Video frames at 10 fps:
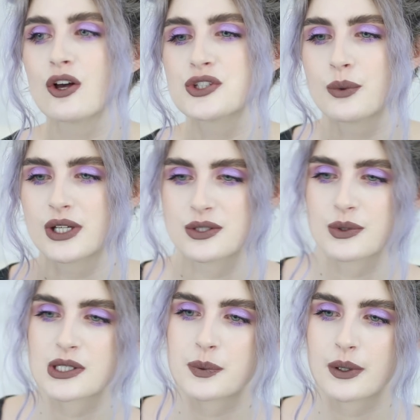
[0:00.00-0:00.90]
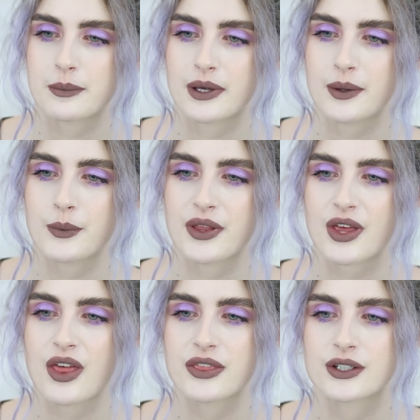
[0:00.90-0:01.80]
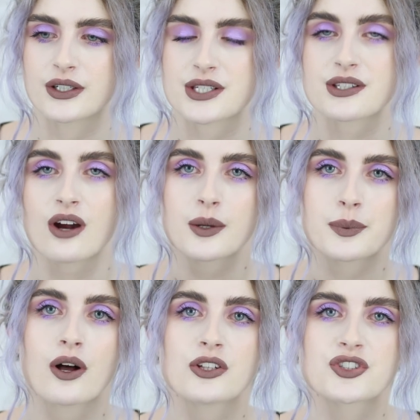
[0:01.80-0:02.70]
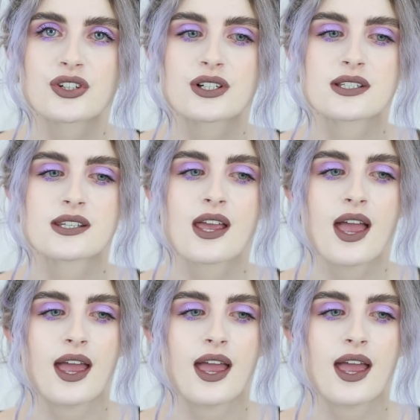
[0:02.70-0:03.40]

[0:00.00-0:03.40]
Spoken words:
also wanted to experiment with other startup cultures.